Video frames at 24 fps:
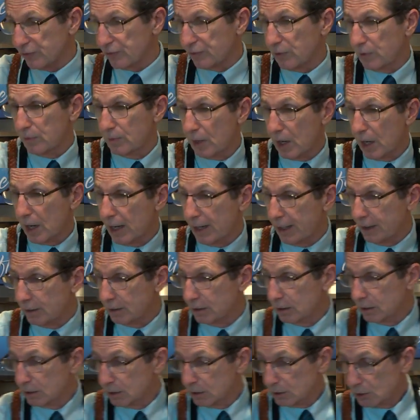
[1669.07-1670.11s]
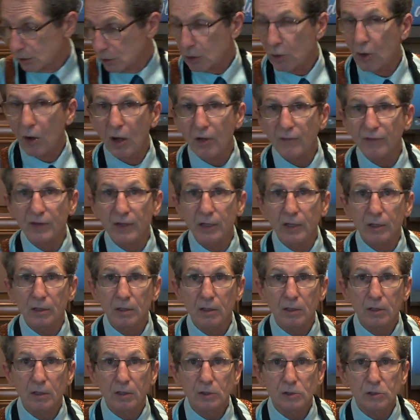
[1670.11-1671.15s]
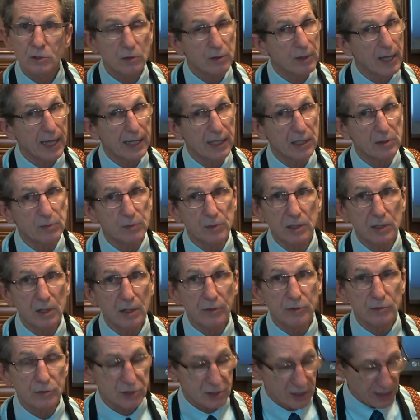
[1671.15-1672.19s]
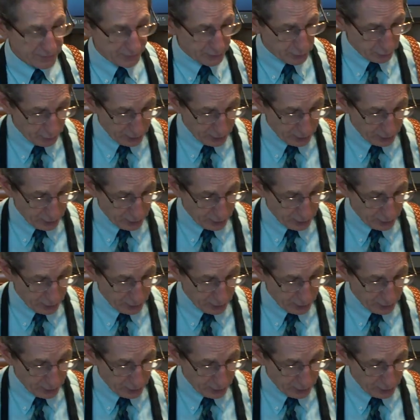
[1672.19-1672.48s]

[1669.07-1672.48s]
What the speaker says: from my coffee, so that gives me another 7